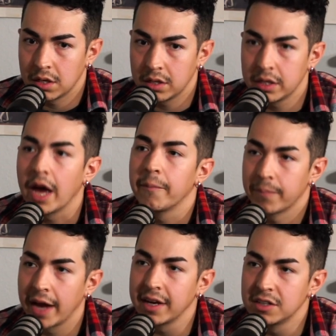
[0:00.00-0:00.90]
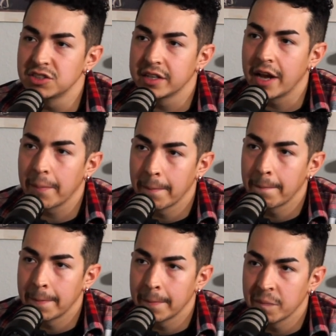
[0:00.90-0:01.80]
Yeah, I can understand that
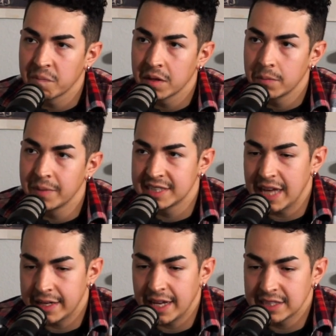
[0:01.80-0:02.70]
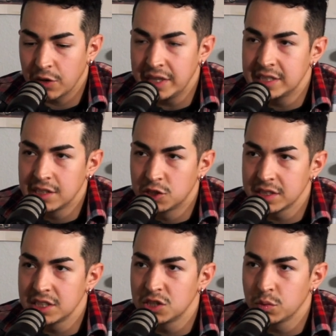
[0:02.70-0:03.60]
because that, that's how easy the
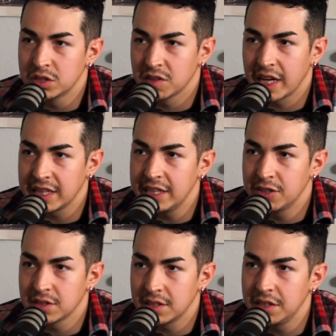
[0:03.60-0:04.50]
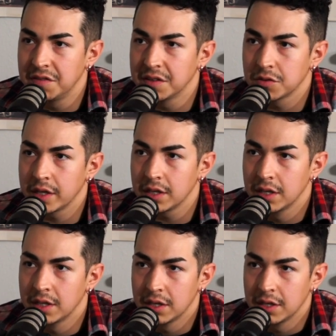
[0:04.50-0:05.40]
transition was for like leaders of the defense, right?
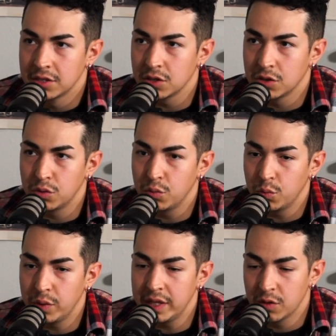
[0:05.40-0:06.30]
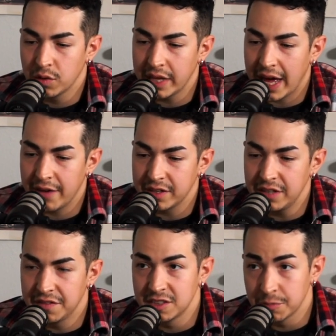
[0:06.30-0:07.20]
Yep. So we didn't really have a
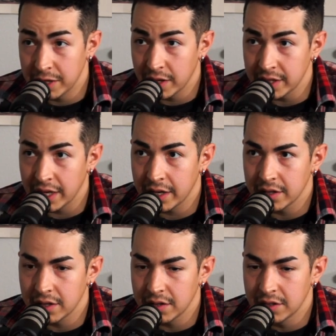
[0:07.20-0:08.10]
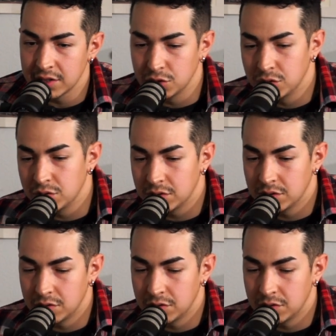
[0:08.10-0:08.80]
defensive player like that until